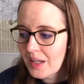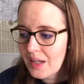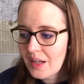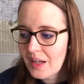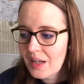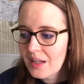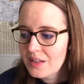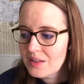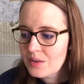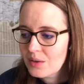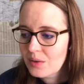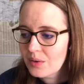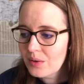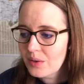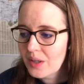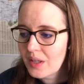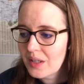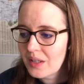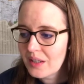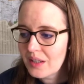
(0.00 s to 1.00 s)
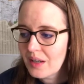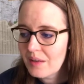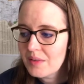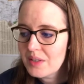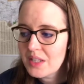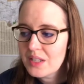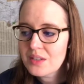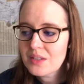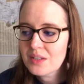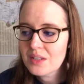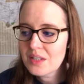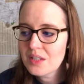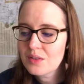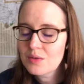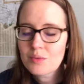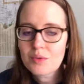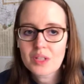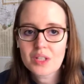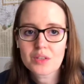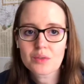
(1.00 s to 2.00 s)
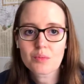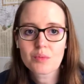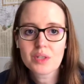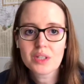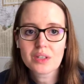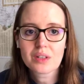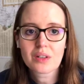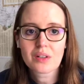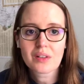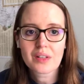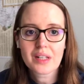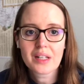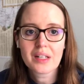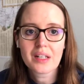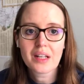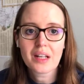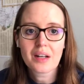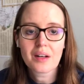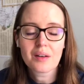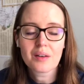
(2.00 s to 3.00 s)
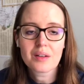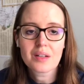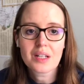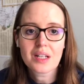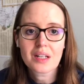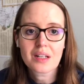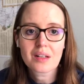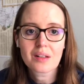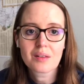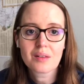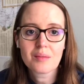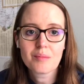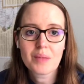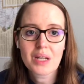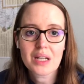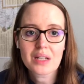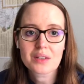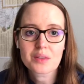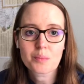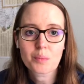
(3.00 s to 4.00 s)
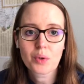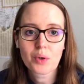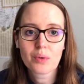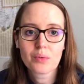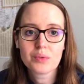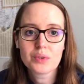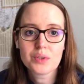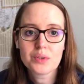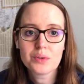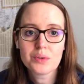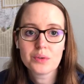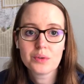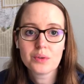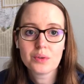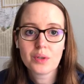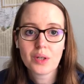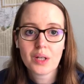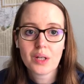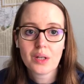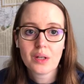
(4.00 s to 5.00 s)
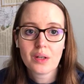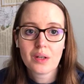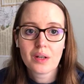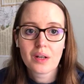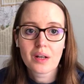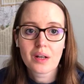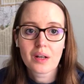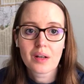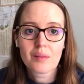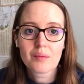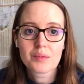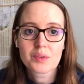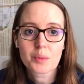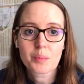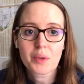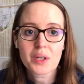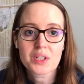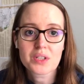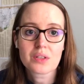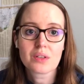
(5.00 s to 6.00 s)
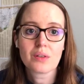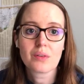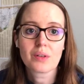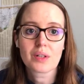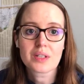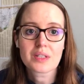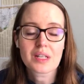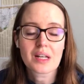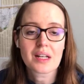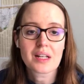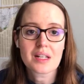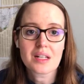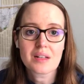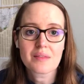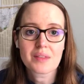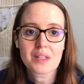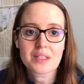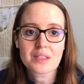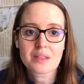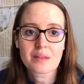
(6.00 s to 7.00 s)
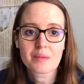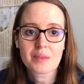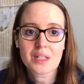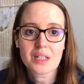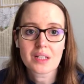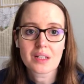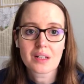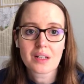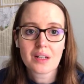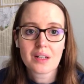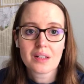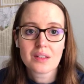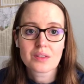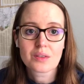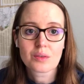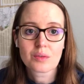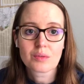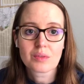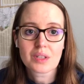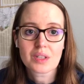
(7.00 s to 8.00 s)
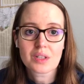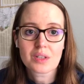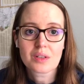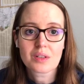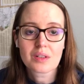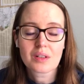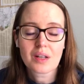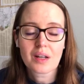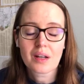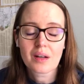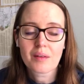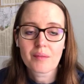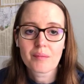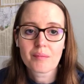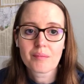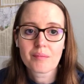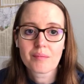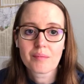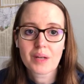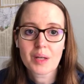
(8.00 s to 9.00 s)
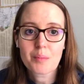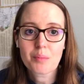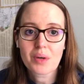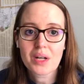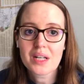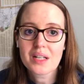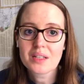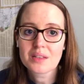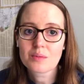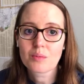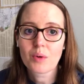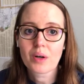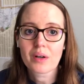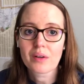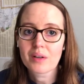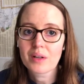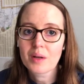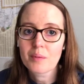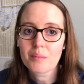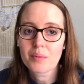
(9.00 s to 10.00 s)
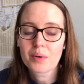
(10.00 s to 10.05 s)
so I mean it's real, and it can make us prone to depression or anxiety if that's something. So like my brain is wired up